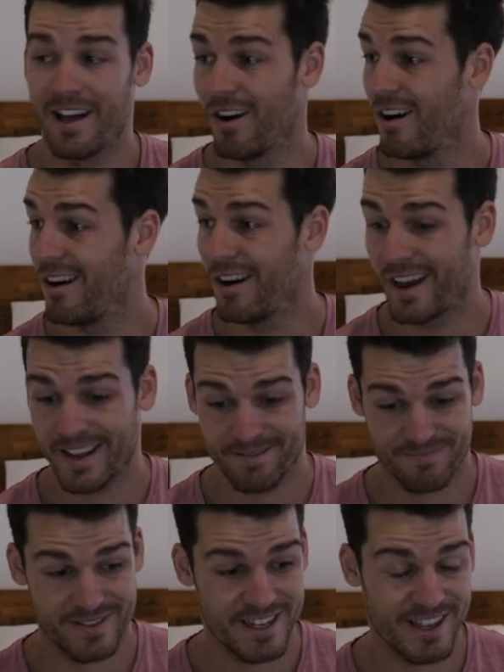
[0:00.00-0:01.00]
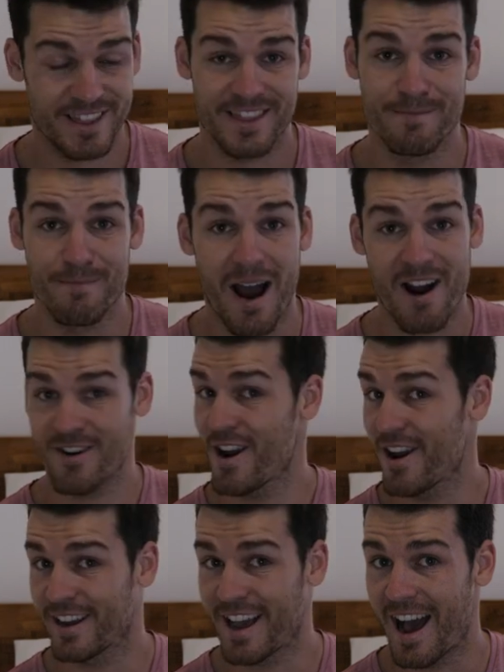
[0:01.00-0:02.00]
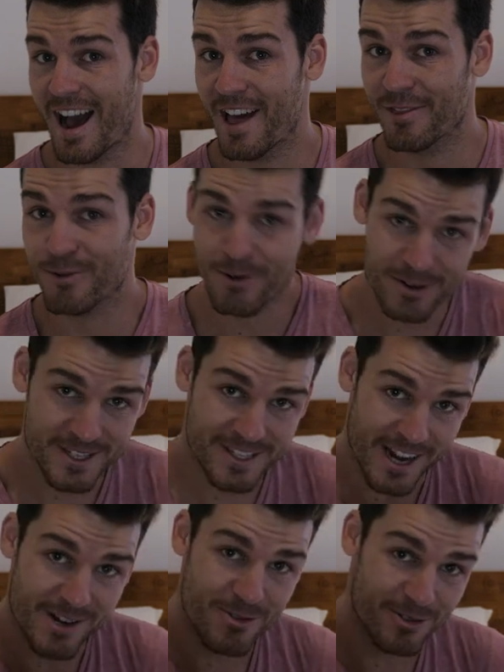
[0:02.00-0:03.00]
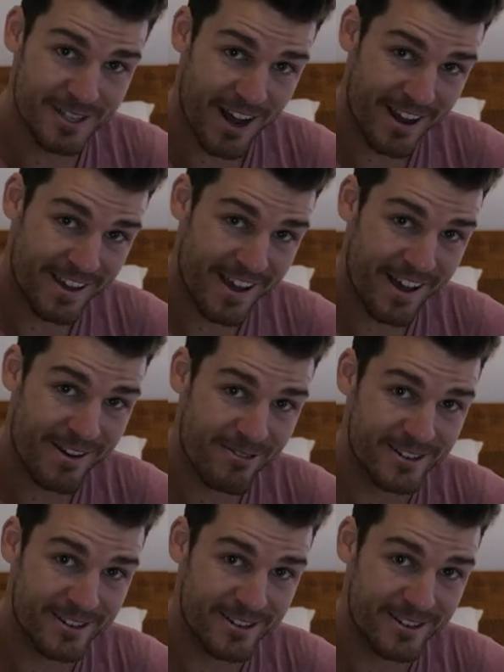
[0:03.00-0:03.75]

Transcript: I did the Mario Kart through Central Tokyo,